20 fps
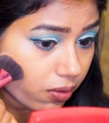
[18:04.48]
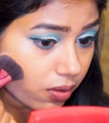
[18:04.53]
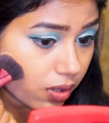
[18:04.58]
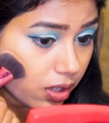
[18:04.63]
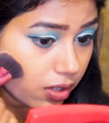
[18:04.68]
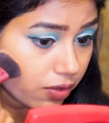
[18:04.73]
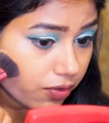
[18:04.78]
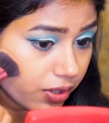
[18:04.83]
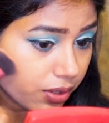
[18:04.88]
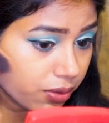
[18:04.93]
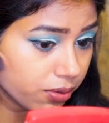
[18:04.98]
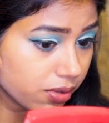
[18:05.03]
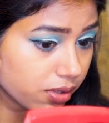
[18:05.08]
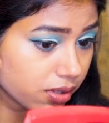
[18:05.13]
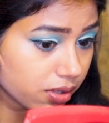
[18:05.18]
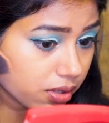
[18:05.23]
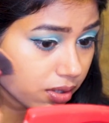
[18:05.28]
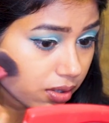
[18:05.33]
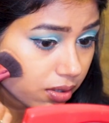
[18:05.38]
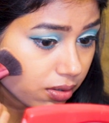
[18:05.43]
You could have
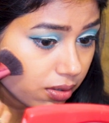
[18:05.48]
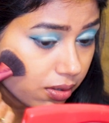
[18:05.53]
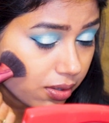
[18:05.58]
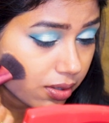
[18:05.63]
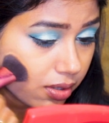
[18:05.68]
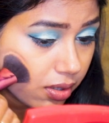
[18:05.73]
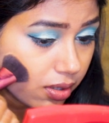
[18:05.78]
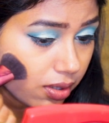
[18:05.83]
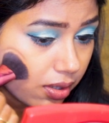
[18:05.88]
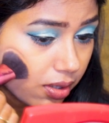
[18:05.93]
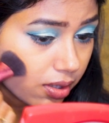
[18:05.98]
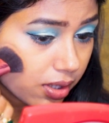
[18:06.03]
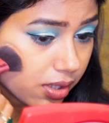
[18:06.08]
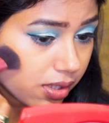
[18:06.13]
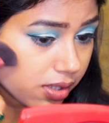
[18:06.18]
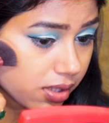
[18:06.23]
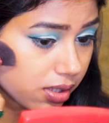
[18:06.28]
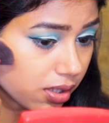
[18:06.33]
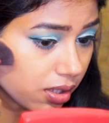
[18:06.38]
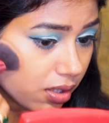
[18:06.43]
used the
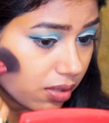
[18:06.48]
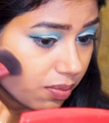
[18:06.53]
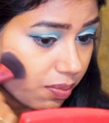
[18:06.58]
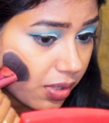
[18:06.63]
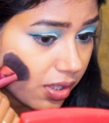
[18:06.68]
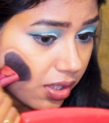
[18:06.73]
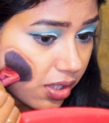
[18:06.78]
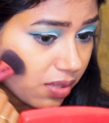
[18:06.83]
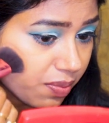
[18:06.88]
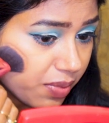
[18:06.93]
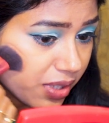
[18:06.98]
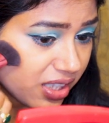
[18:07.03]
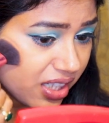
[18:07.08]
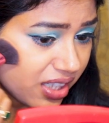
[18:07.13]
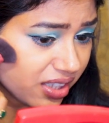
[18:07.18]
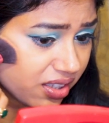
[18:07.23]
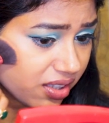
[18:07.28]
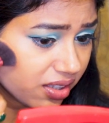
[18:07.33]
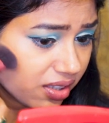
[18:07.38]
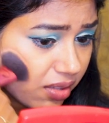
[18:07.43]
concealer brush, but
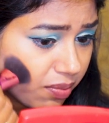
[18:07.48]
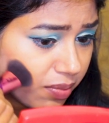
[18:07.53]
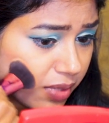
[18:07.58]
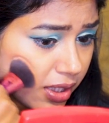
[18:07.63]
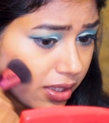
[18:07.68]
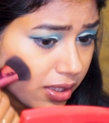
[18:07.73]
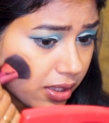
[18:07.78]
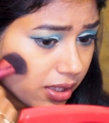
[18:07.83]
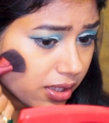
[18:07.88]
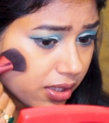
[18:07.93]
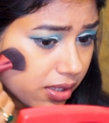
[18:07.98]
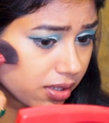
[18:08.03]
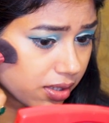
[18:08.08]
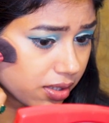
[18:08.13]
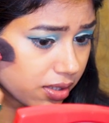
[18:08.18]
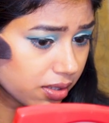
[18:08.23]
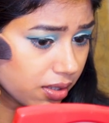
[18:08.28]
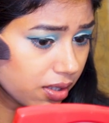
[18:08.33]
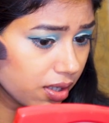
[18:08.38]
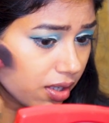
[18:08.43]
I think blending it
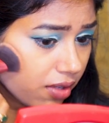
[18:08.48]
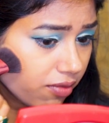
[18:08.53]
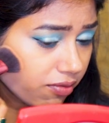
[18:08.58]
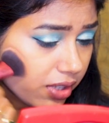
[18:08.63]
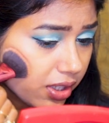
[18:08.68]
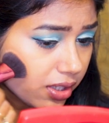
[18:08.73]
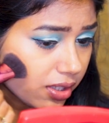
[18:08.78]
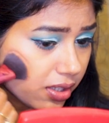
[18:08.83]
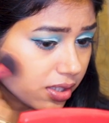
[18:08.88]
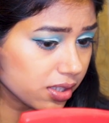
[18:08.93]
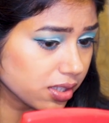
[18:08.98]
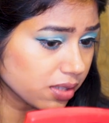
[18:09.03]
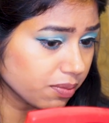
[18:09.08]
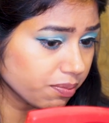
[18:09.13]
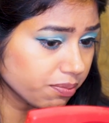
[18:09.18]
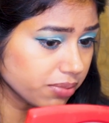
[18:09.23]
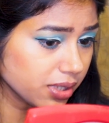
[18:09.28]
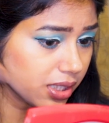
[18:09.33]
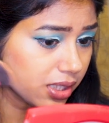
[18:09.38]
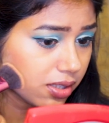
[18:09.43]
with it is a
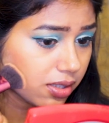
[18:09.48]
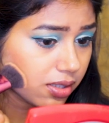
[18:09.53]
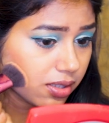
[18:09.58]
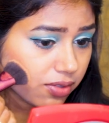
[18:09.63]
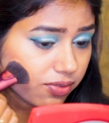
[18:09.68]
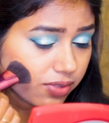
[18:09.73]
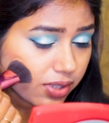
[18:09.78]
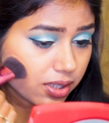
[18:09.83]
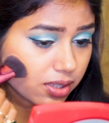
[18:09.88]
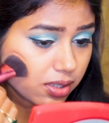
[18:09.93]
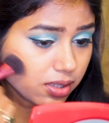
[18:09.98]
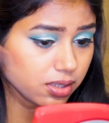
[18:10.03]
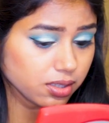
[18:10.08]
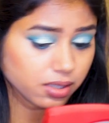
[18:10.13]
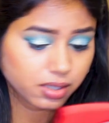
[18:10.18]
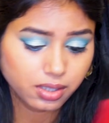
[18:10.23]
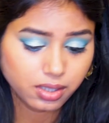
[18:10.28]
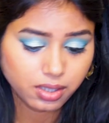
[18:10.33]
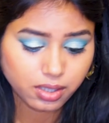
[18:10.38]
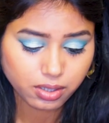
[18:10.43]
bit difficult,
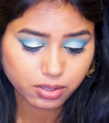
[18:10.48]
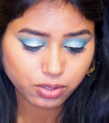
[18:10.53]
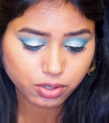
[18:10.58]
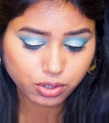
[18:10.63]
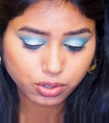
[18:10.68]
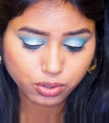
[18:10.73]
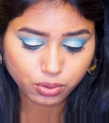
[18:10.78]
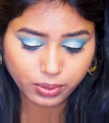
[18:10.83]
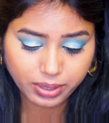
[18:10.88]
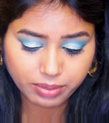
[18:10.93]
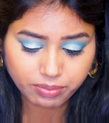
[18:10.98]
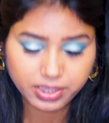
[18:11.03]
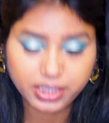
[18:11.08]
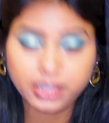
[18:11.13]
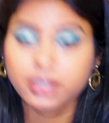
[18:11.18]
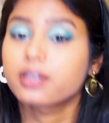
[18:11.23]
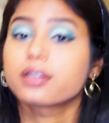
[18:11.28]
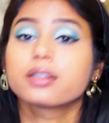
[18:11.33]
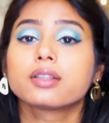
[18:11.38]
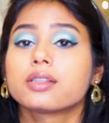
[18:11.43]
so I'm
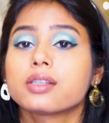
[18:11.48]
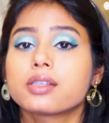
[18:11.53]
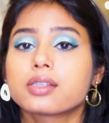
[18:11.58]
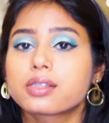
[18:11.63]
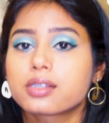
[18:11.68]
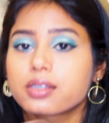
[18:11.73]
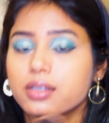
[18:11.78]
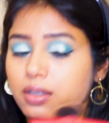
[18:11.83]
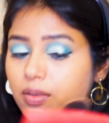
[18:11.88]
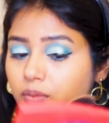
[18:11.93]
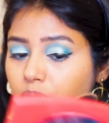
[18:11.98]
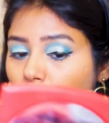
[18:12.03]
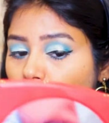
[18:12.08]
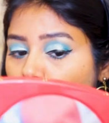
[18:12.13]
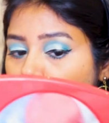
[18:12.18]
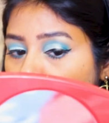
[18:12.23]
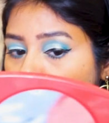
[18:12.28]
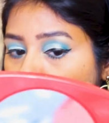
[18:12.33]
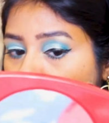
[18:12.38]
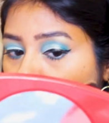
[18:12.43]
taking this
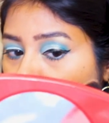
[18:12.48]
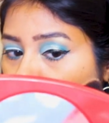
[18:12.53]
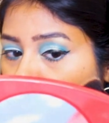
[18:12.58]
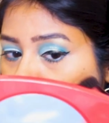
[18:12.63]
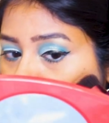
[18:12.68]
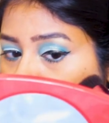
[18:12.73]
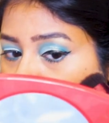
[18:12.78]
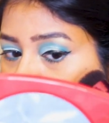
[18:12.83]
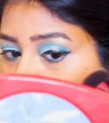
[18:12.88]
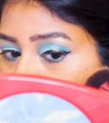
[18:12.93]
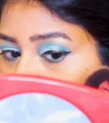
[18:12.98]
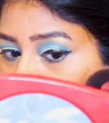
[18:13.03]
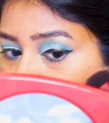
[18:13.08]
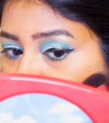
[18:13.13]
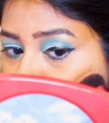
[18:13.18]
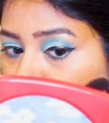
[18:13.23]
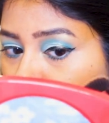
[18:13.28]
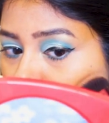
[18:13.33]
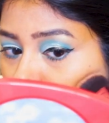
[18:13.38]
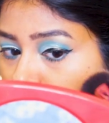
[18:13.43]
contour
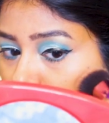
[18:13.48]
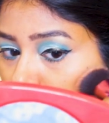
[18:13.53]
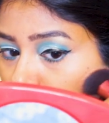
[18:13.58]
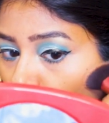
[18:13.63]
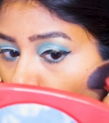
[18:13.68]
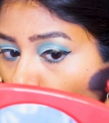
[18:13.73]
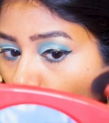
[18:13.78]
brush.